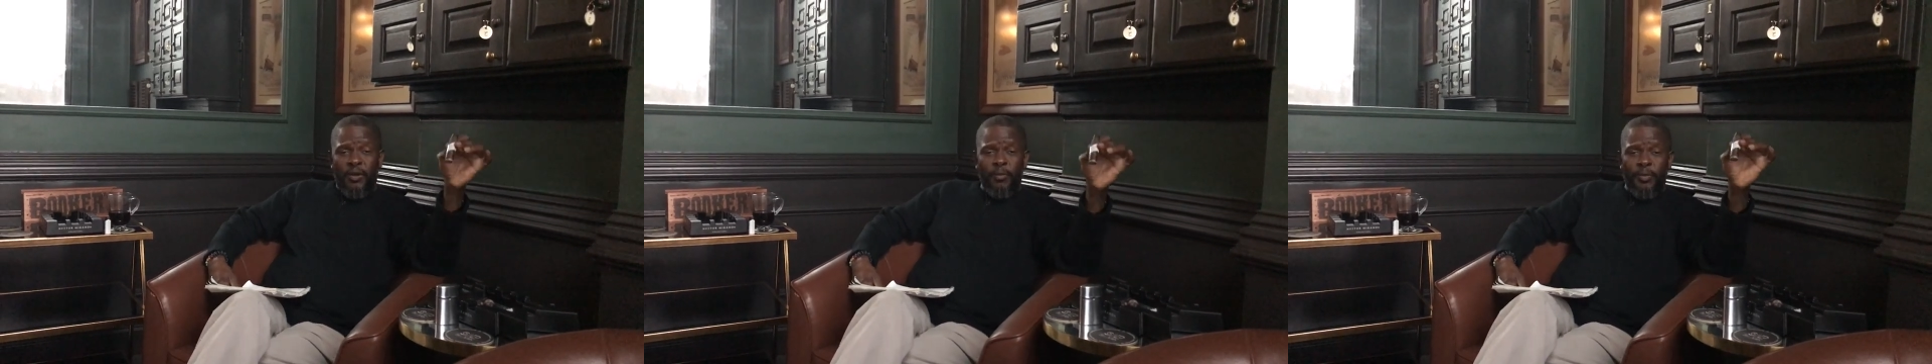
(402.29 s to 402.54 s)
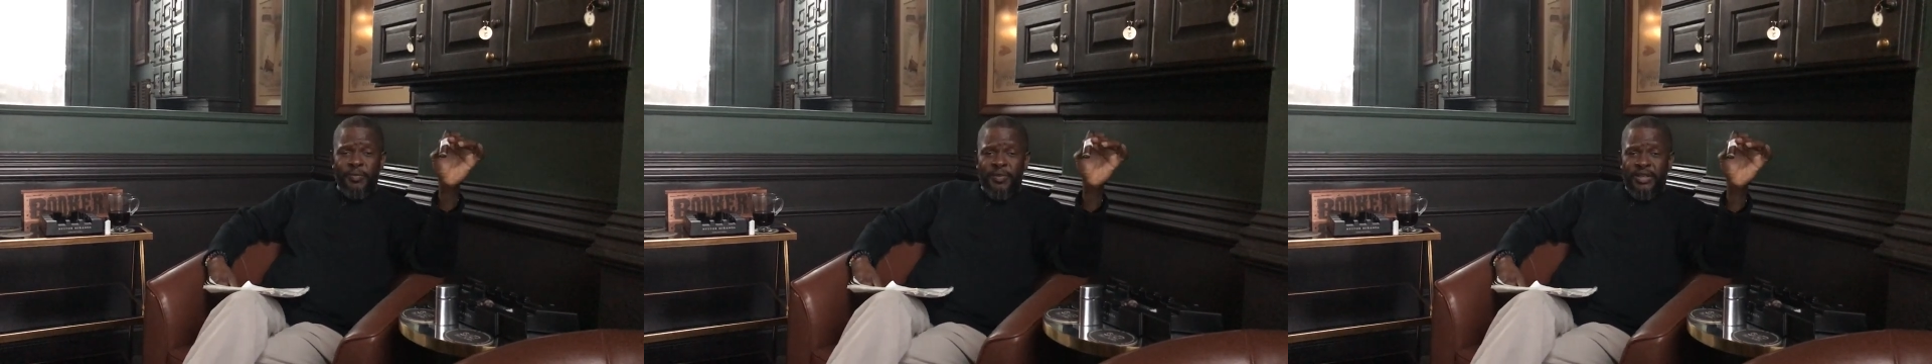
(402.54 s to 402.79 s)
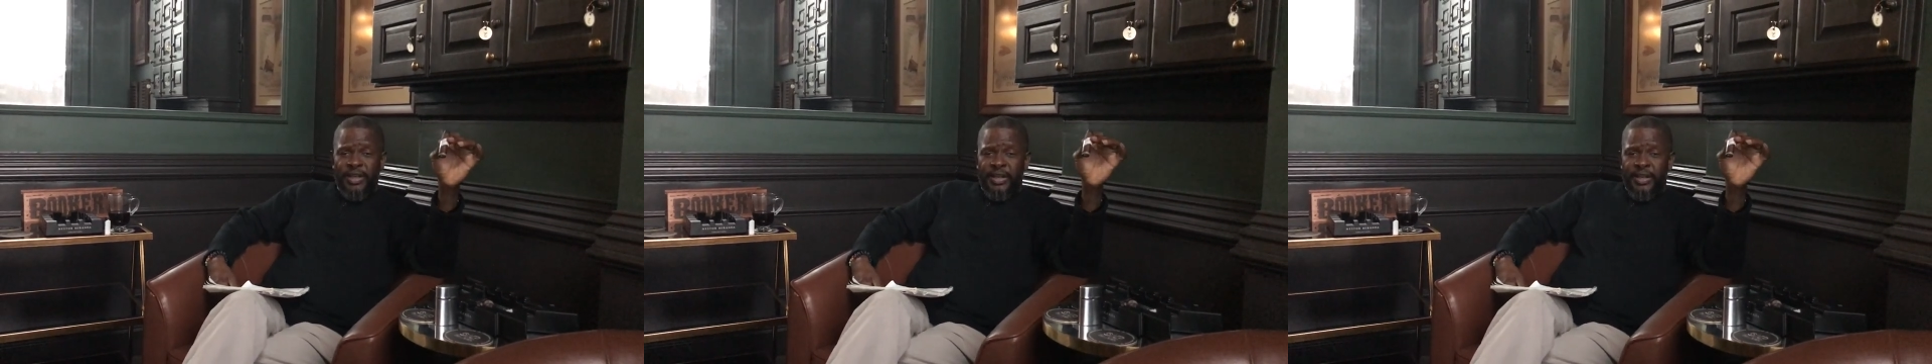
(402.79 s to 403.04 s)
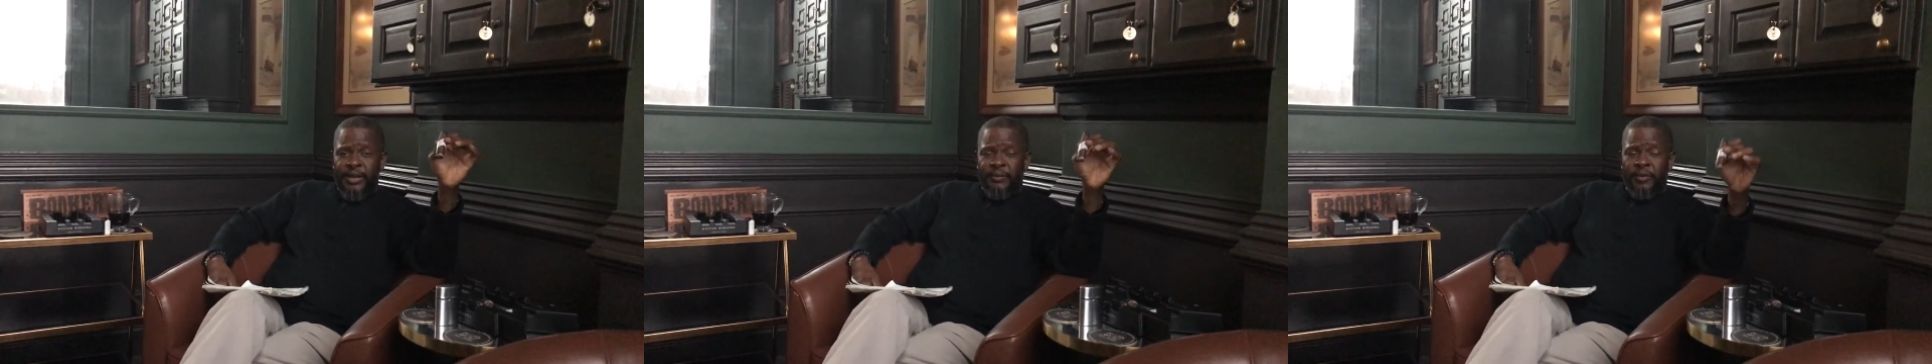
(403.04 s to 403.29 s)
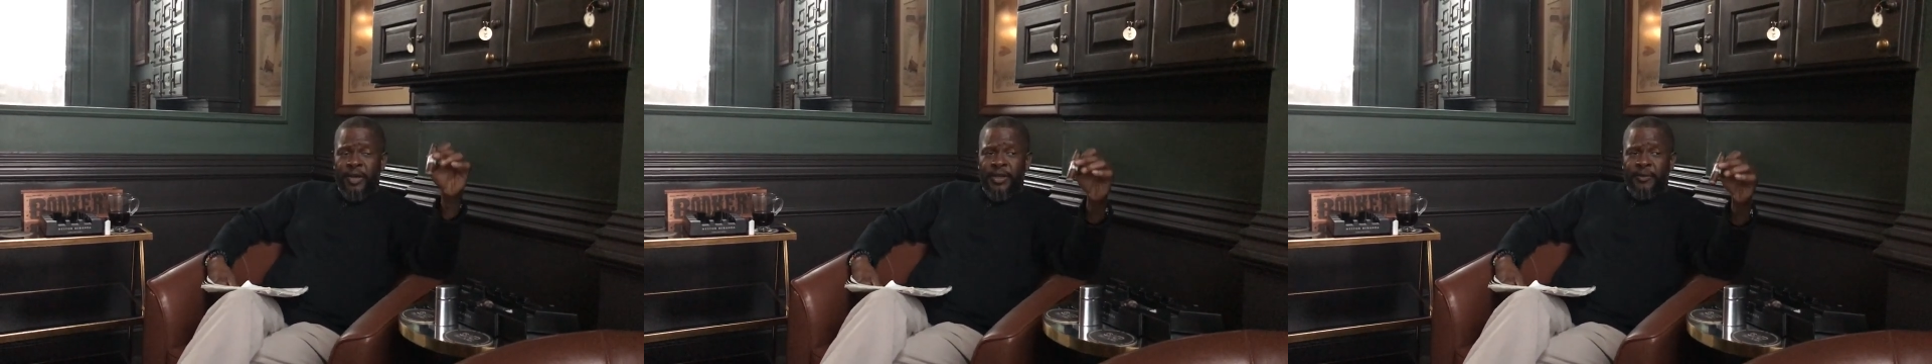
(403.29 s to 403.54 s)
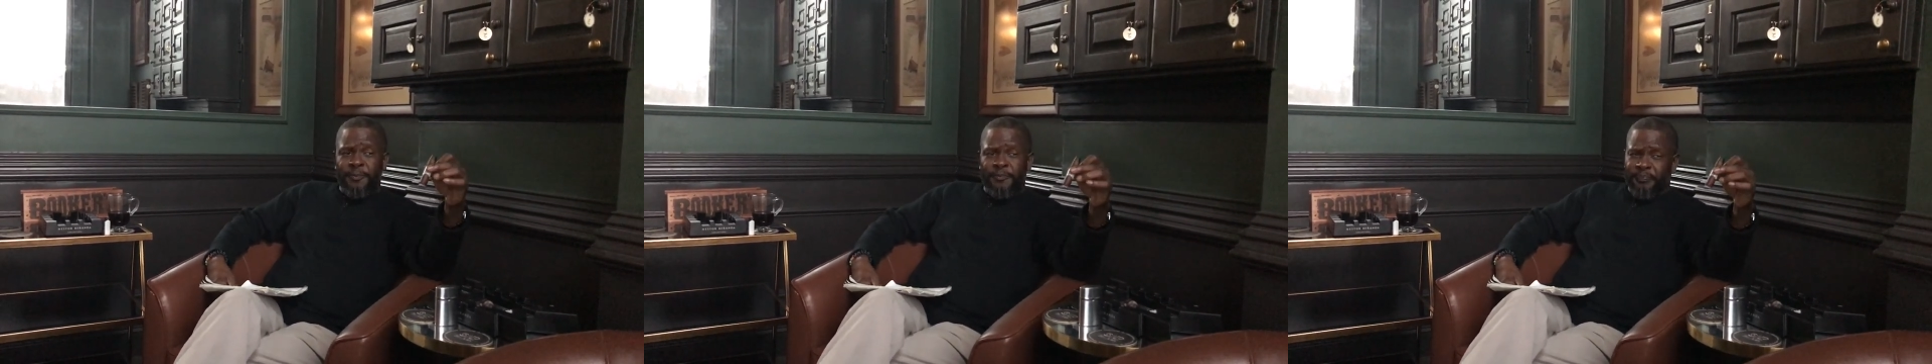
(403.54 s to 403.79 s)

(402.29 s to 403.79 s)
I hope I'm saying that right.